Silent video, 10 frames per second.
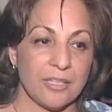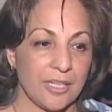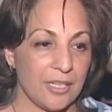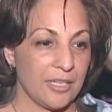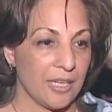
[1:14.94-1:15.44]

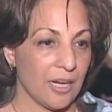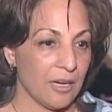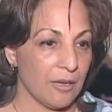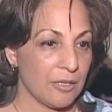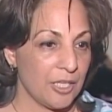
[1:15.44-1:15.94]
He
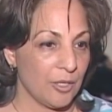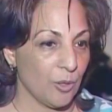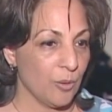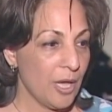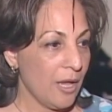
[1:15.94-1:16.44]

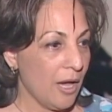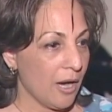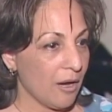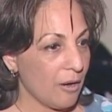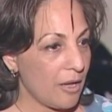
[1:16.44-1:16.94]

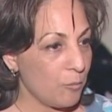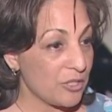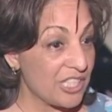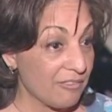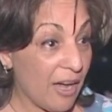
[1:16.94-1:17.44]
was
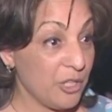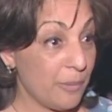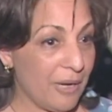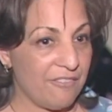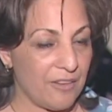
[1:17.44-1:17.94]

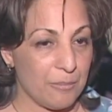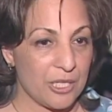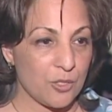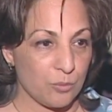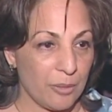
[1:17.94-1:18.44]
surrounded by
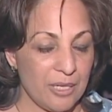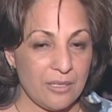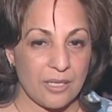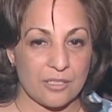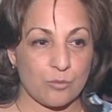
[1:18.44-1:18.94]
feminist women.
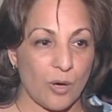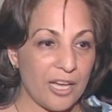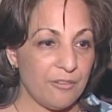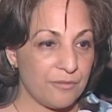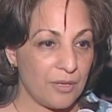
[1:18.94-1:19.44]
His
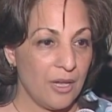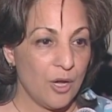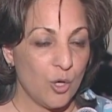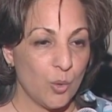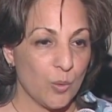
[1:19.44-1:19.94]
wife,
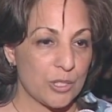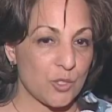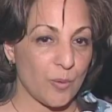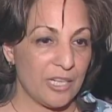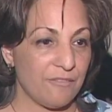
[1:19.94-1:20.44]
who was
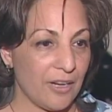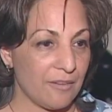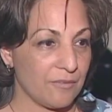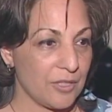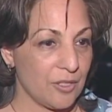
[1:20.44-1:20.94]

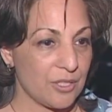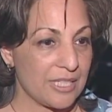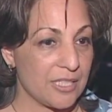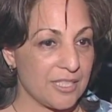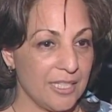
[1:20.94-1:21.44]
25 years
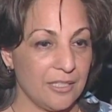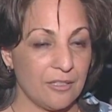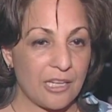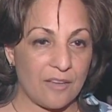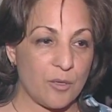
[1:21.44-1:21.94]
his
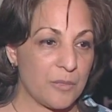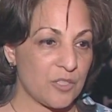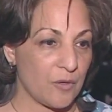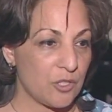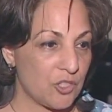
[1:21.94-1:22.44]
senior, gave him
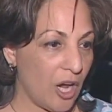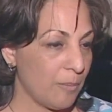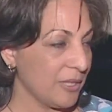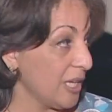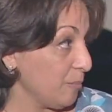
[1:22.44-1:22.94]
his first
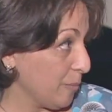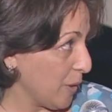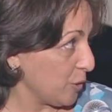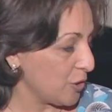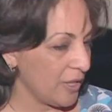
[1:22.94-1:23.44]
job and then
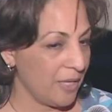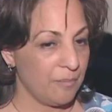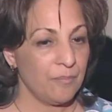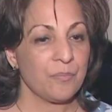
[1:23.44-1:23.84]
proposed to him.